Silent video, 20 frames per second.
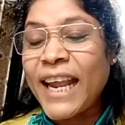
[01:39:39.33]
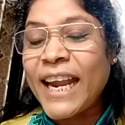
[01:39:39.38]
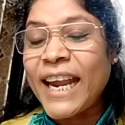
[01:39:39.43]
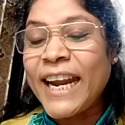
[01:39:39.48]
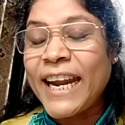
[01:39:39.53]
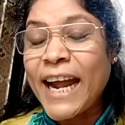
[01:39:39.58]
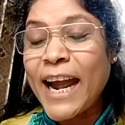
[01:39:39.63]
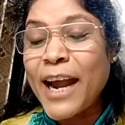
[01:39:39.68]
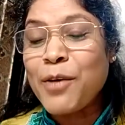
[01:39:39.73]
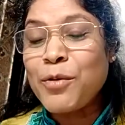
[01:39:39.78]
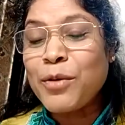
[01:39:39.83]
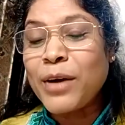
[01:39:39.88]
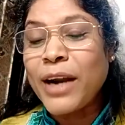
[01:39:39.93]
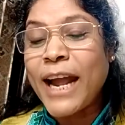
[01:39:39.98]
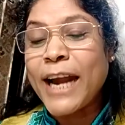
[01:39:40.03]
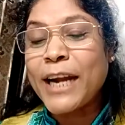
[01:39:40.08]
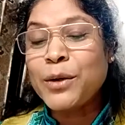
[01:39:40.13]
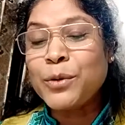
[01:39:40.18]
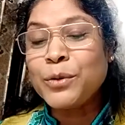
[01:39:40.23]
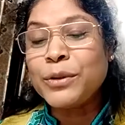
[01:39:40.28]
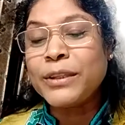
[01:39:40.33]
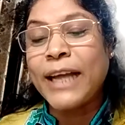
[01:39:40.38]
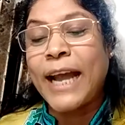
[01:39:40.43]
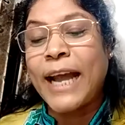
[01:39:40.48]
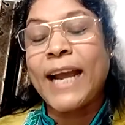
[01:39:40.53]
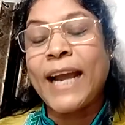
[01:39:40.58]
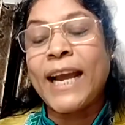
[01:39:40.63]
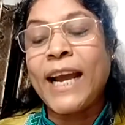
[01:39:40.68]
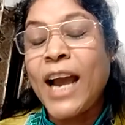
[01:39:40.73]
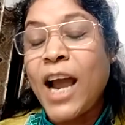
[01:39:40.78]
And I would like to
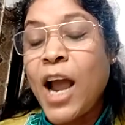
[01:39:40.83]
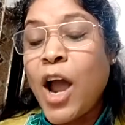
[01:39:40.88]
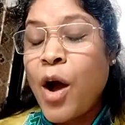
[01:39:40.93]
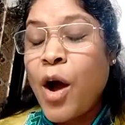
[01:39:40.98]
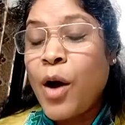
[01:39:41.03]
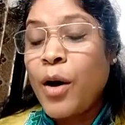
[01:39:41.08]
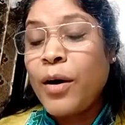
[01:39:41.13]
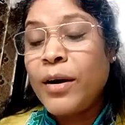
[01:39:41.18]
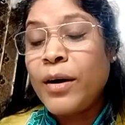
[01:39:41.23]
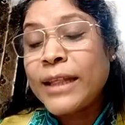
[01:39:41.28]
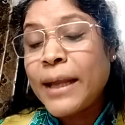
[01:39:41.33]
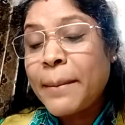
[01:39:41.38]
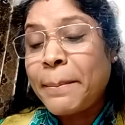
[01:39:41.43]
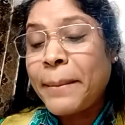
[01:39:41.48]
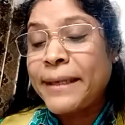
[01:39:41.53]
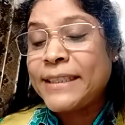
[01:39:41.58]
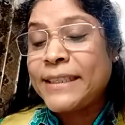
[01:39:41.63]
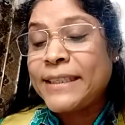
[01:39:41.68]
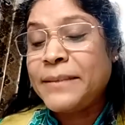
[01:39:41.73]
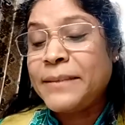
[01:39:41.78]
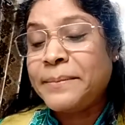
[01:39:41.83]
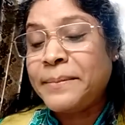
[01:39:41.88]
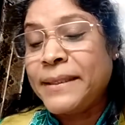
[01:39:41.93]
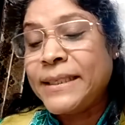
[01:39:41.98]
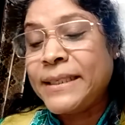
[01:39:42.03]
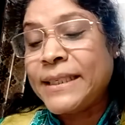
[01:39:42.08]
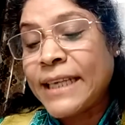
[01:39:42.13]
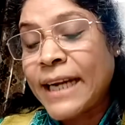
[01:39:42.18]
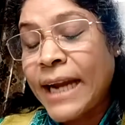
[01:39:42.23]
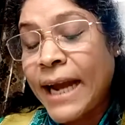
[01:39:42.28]
thank all the
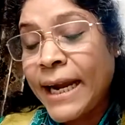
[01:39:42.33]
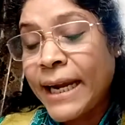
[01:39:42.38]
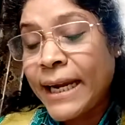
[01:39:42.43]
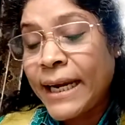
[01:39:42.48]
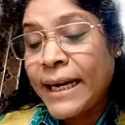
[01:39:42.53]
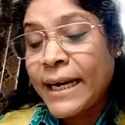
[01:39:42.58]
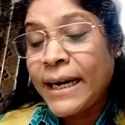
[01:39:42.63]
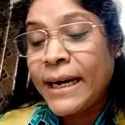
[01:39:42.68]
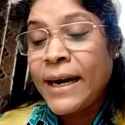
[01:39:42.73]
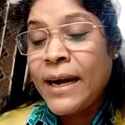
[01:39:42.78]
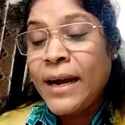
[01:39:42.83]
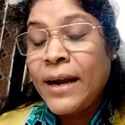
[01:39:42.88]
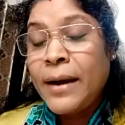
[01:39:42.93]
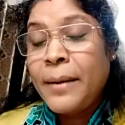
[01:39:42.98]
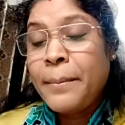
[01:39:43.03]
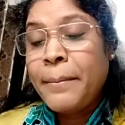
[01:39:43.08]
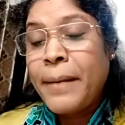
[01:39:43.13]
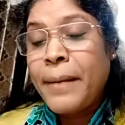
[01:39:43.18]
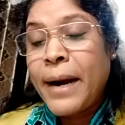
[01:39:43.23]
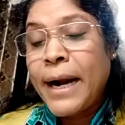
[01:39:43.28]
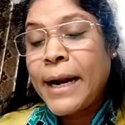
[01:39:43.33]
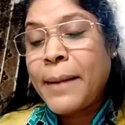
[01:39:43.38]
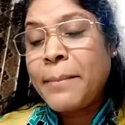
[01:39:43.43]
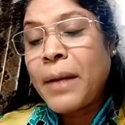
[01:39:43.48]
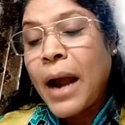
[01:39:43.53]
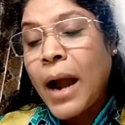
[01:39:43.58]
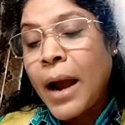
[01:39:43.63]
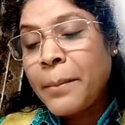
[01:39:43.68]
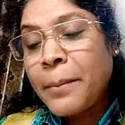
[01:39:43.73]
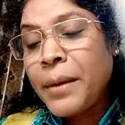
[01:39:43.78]
participants like Madam
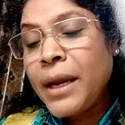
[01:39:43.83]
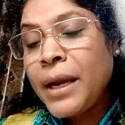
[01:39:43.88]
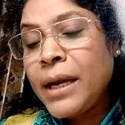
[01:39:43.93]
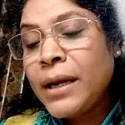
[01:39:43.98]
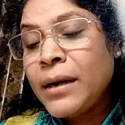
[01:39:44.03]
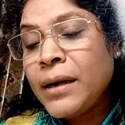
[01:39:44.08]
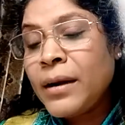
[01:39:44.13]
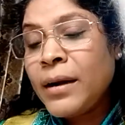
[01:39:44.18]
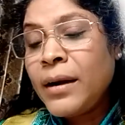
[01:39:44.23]
Amir